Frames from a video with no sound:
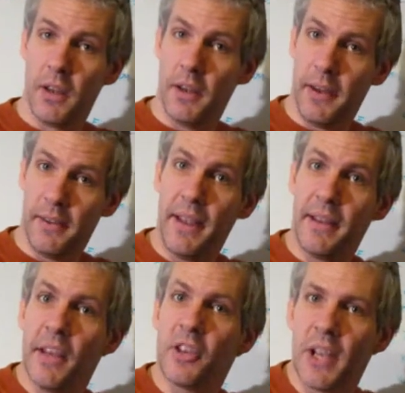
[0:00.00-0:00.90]

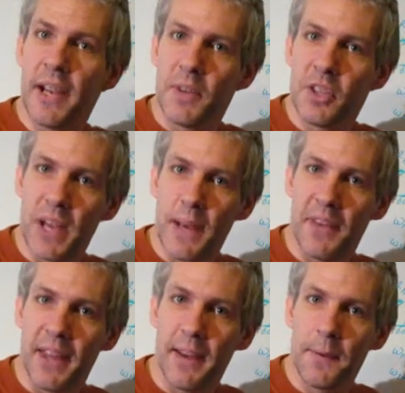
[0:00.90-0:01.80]
they are saying the same
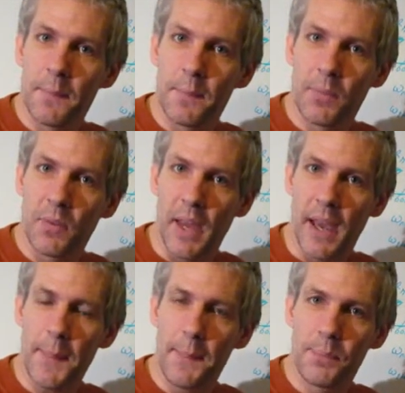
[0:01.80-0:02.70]
thing.
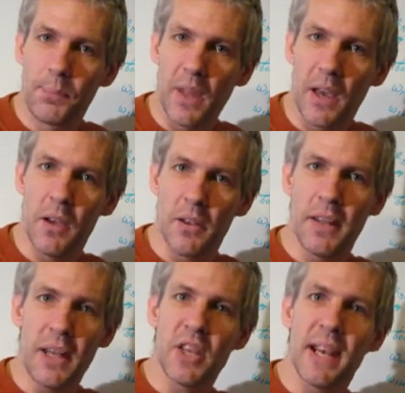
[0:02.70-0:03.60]
Yeah,
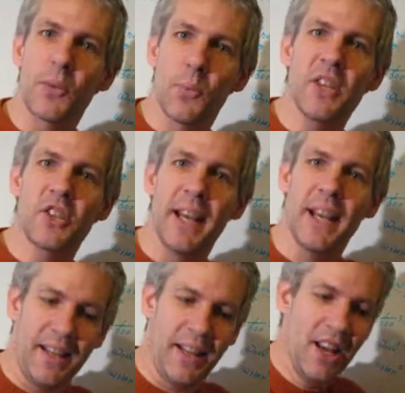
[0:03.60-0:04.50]
they say that we say that.